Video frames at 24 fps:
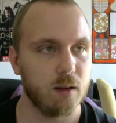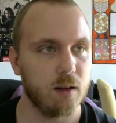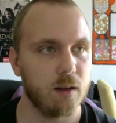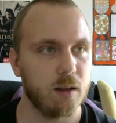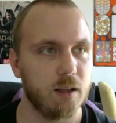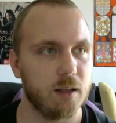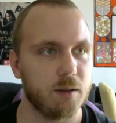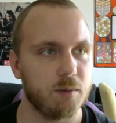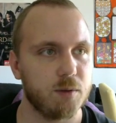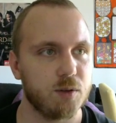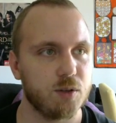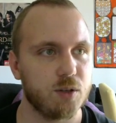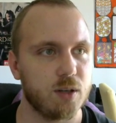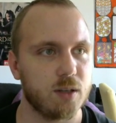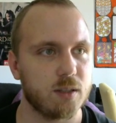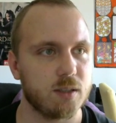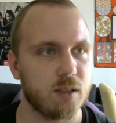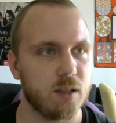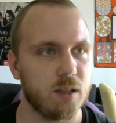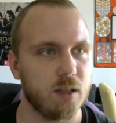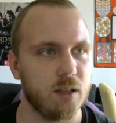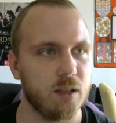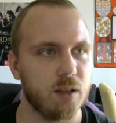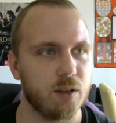Let me just
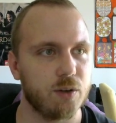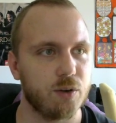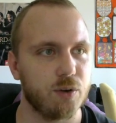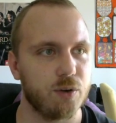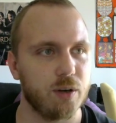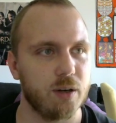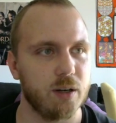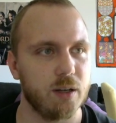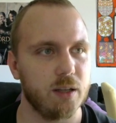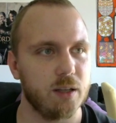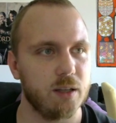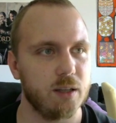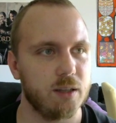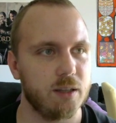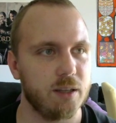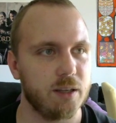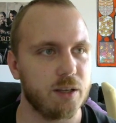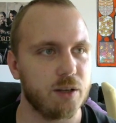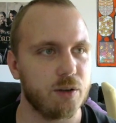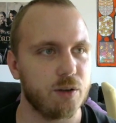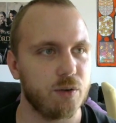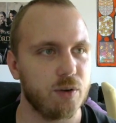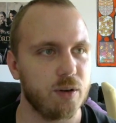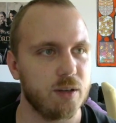
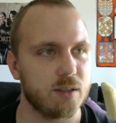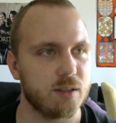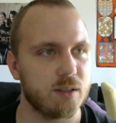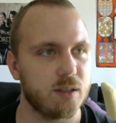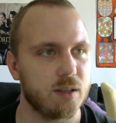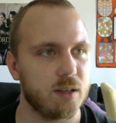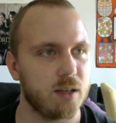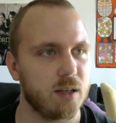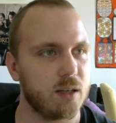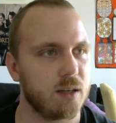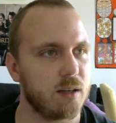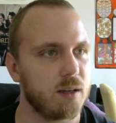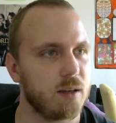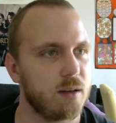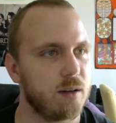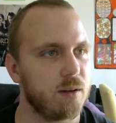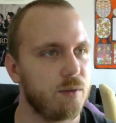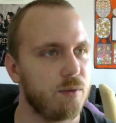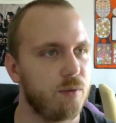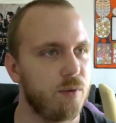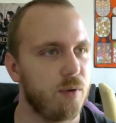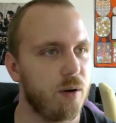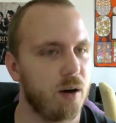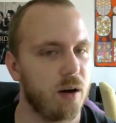decrease the
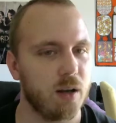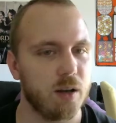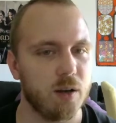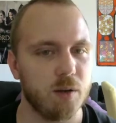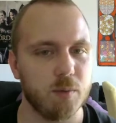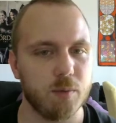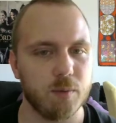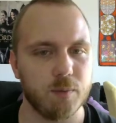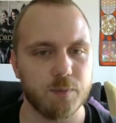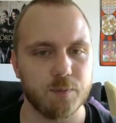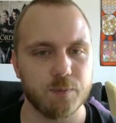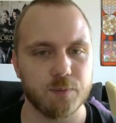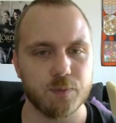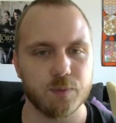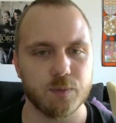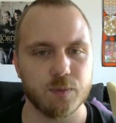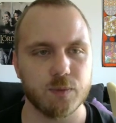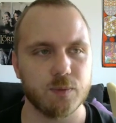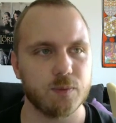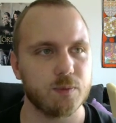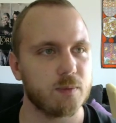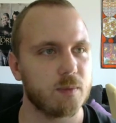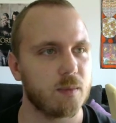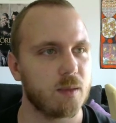volume.
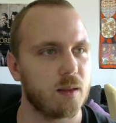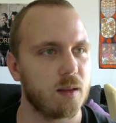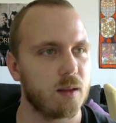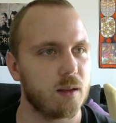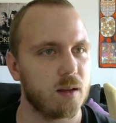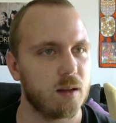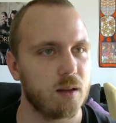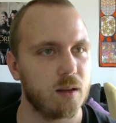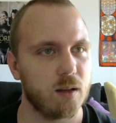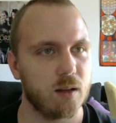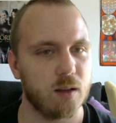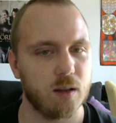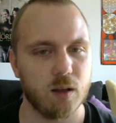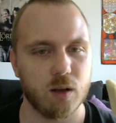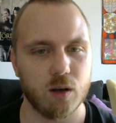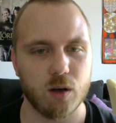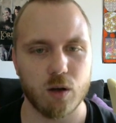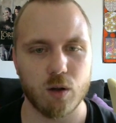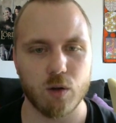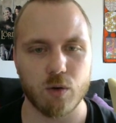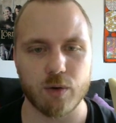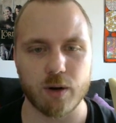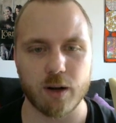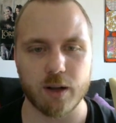
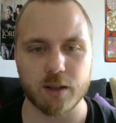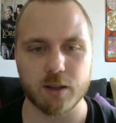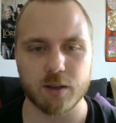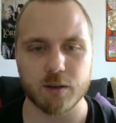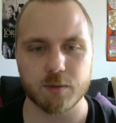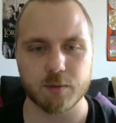All right.